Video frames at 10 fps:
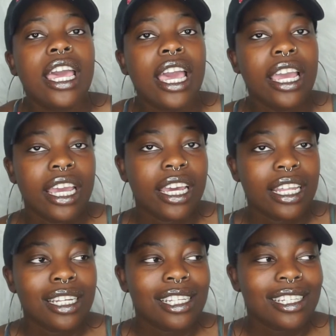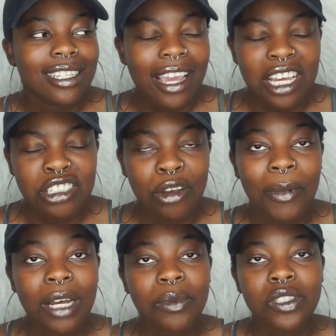And yeah, so
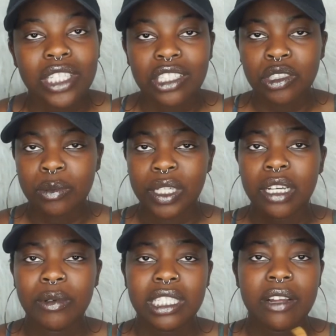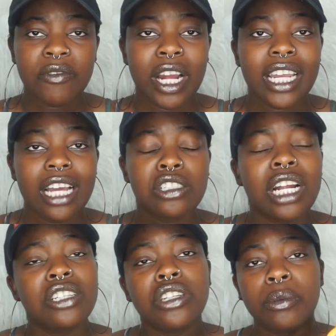my upload schedule is Monday, Wednesday, Friday. I try
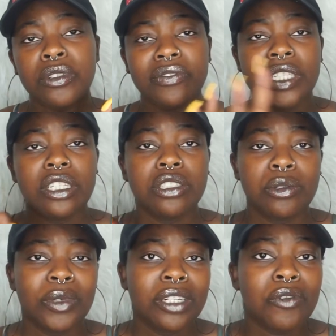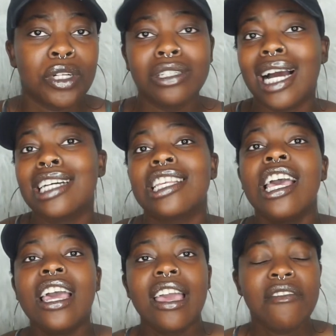to drop 3 videos a week for you guys.
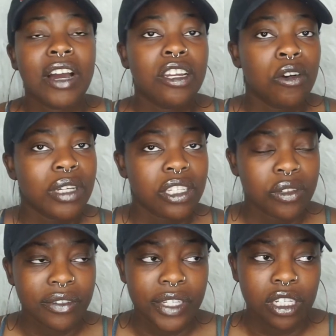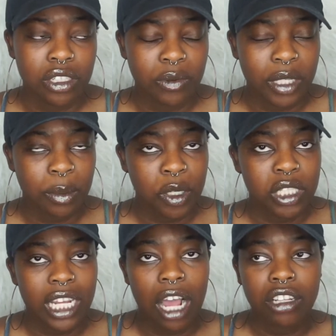If I don't get 3 videos a week
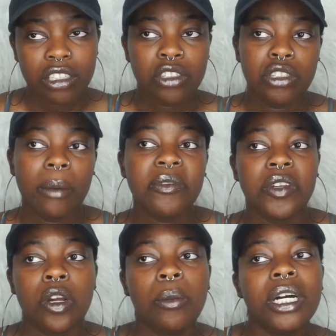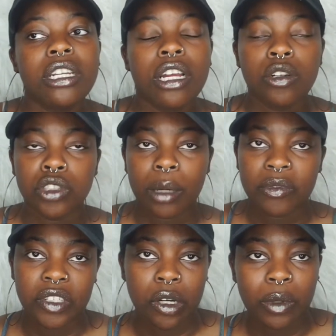posted, I'll either drop a video Monday or drop a
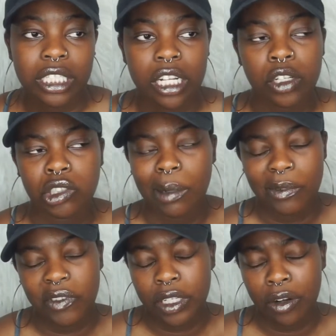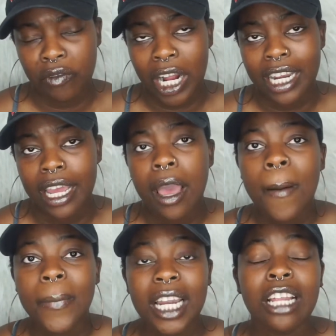video Wednesday or drop a video Friday.
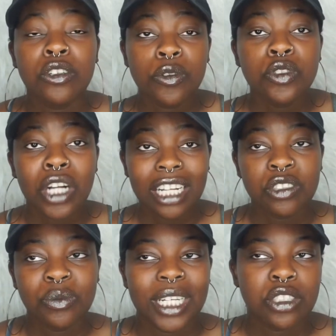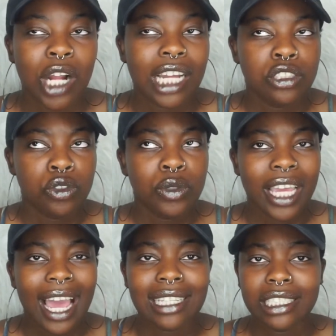But I do try to make sure I do
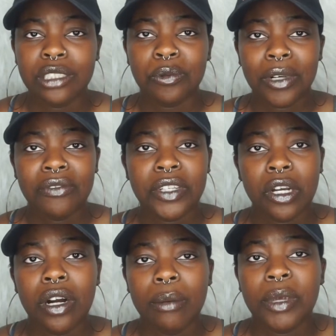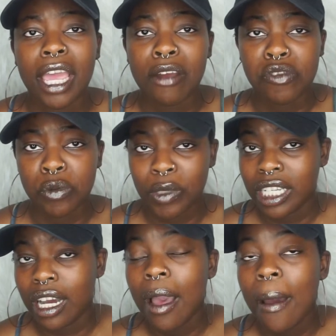get at least 1 video up every week,